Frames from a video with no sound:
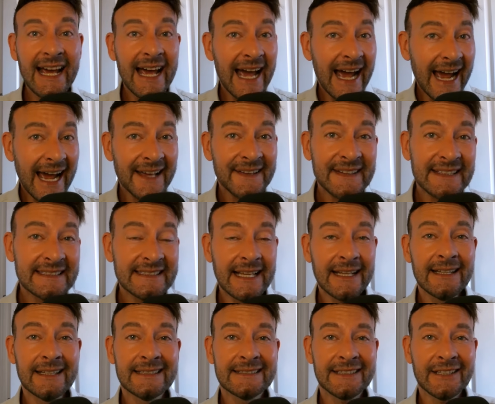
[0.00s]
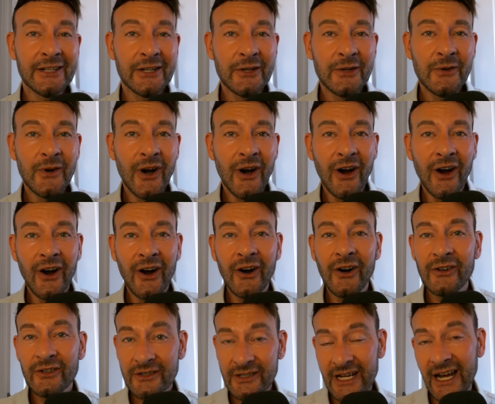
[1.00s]
and the sellers who are
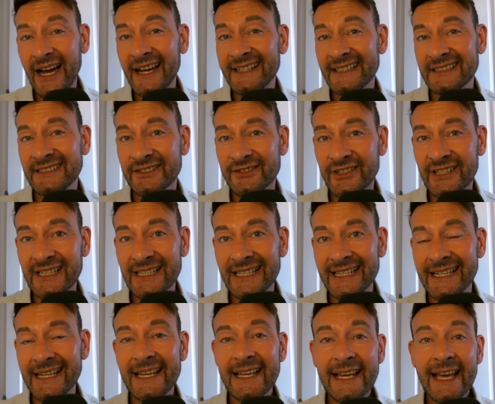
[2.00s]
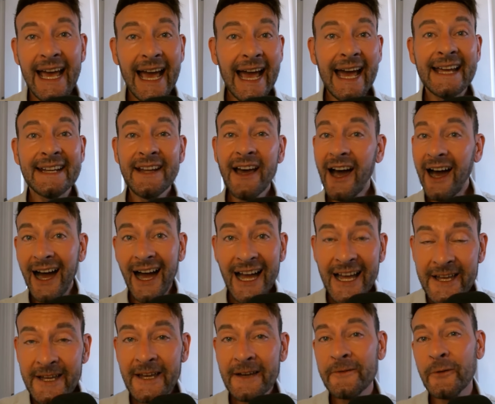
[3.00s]
kind of struggling. And I
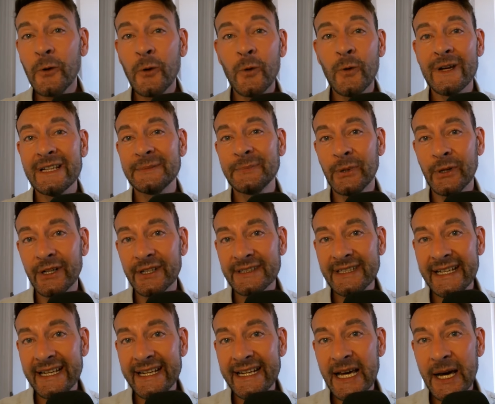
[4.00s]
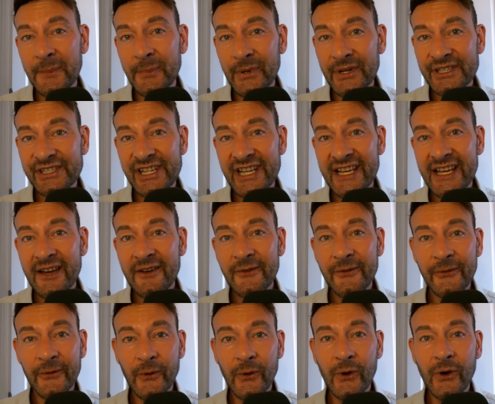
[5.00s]
have always put in a budget
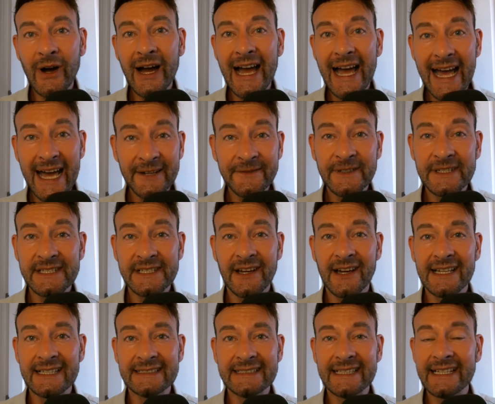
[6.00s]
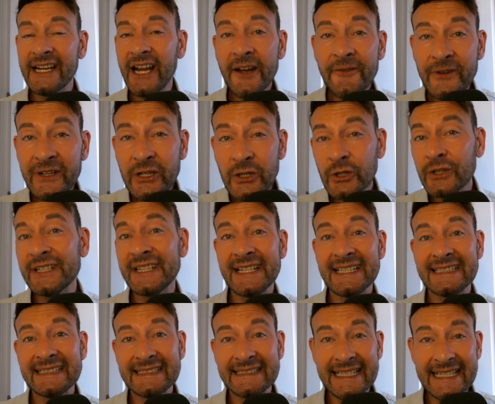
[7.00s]
for advertising, and I've recorded a
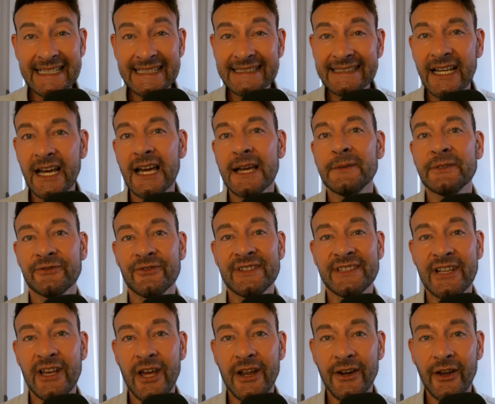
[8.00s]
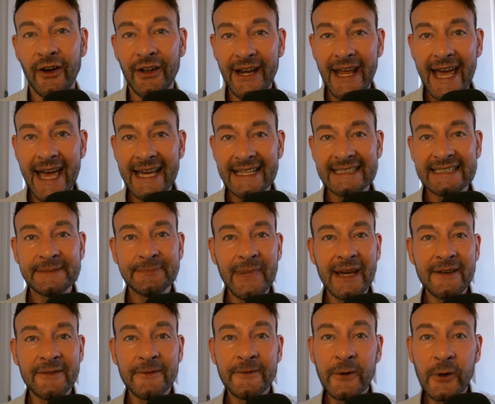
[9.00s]
6 times return on ad
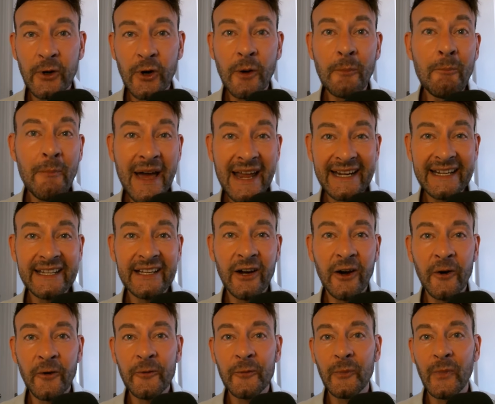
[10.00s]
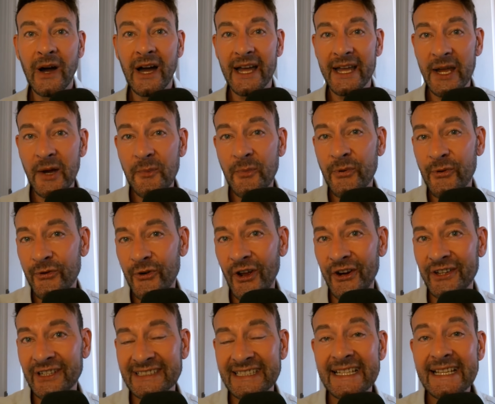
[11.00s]
spend for many of my
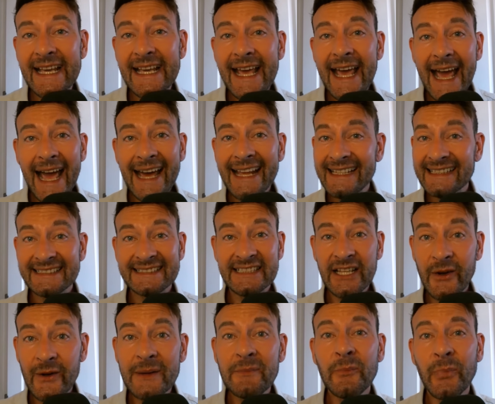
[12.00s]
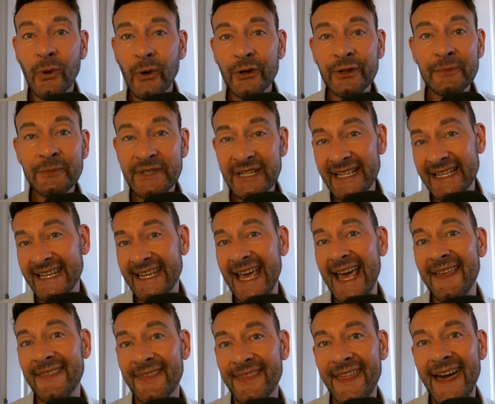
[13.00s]
products. And it's so important to
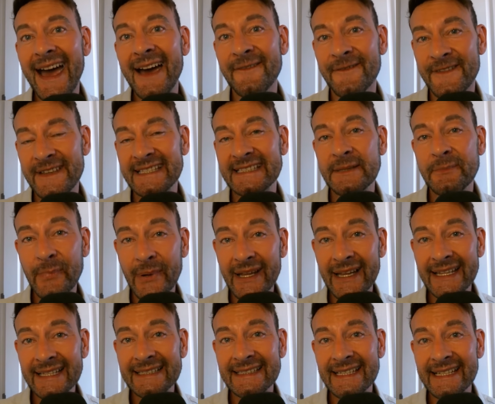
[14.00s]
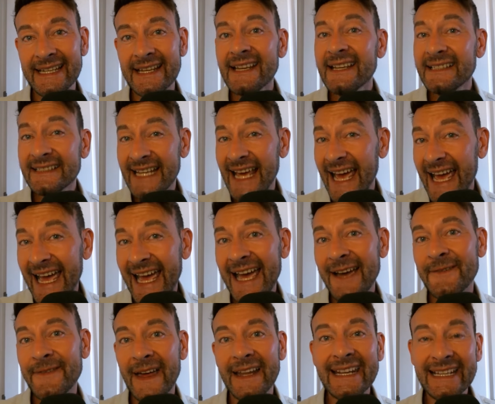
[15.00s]
get that visibility, to
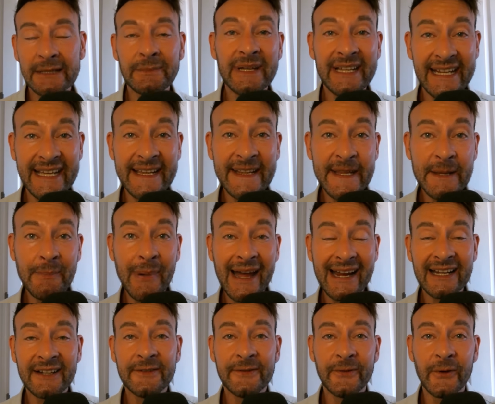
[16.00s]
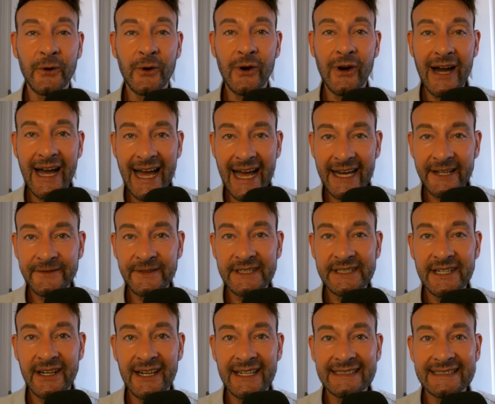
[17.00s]
have that little bit in the bank for
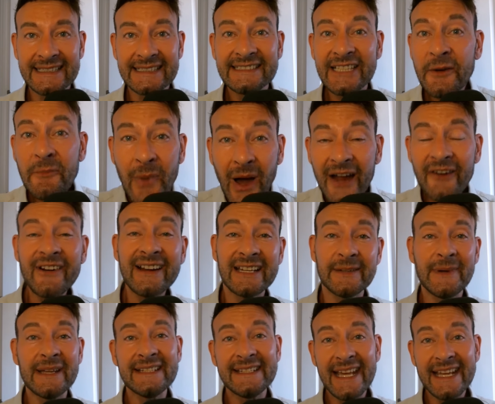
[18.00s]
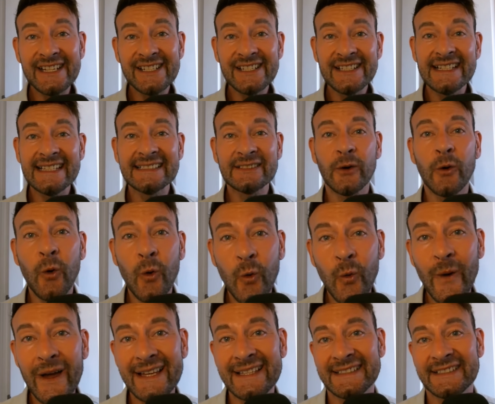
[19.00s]
advertising. So my recommendation is
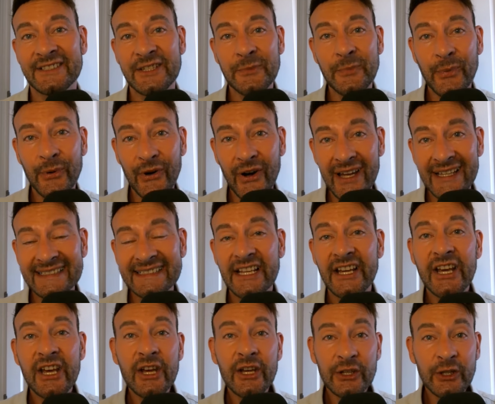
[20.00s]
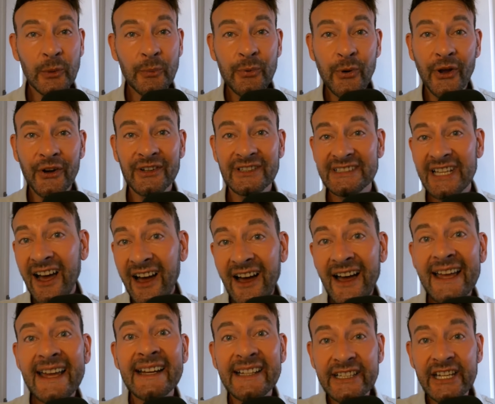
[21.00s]
always to price your products
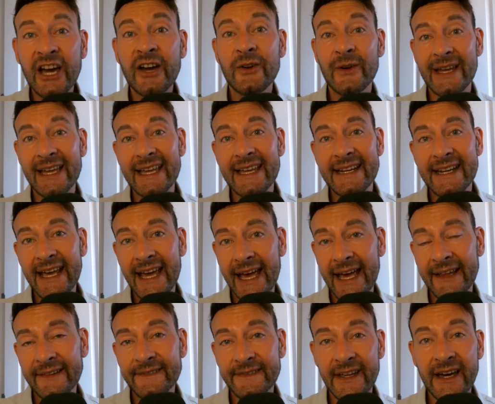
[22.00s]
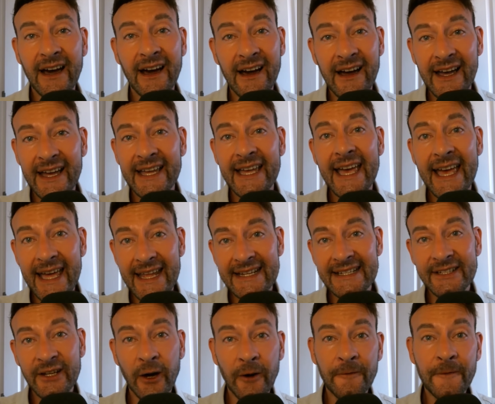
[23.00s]
high and go in at the high
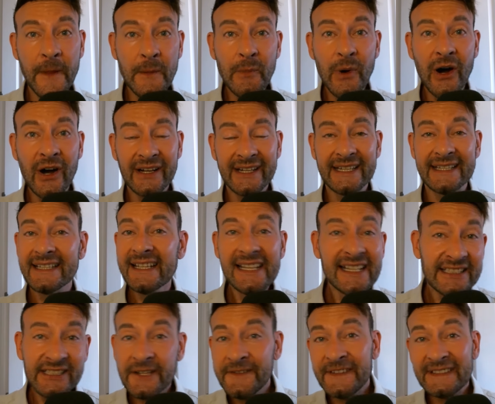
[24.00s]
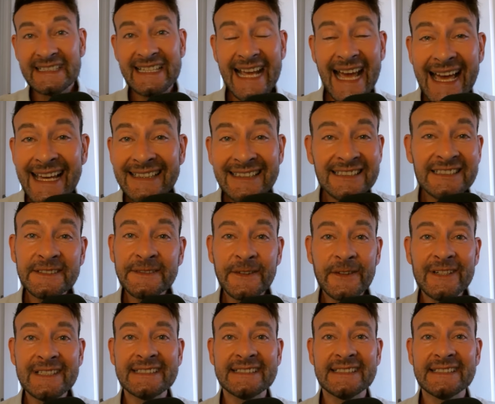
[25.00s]
end of the market. So if it's candles, for
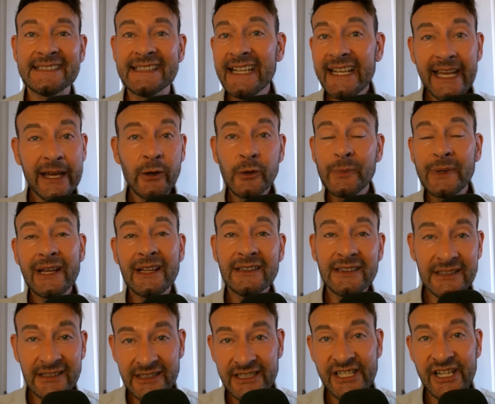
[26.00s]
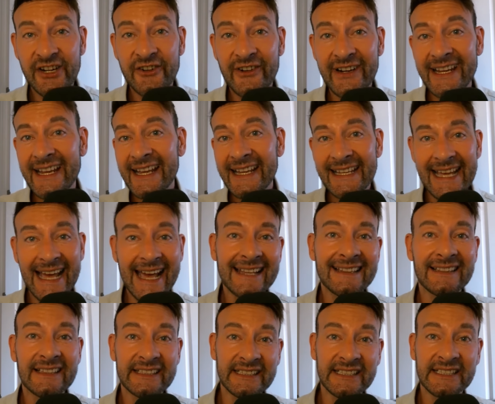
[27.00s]
instance, it would be a luxury
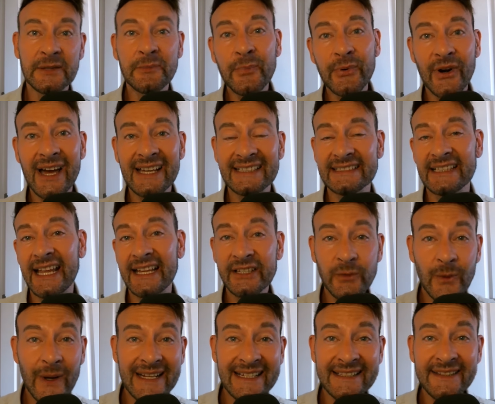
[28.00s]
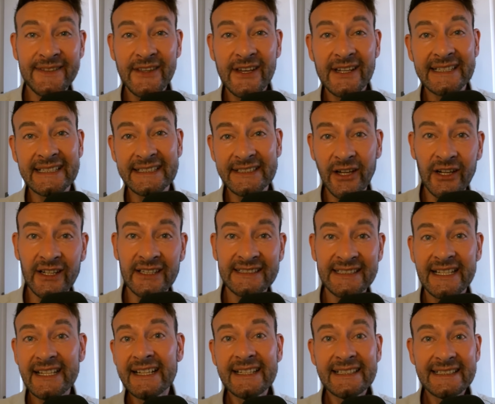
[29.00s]
candle that you can price at like $20, $30
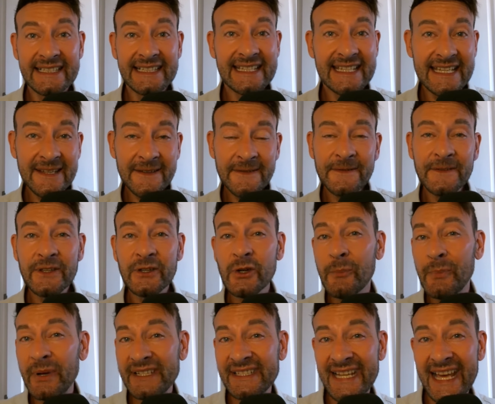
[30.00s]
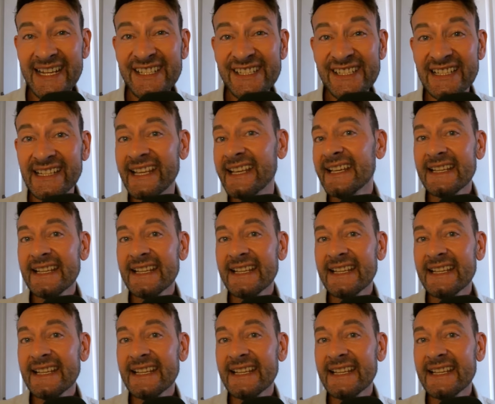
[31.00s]
to give you a potentially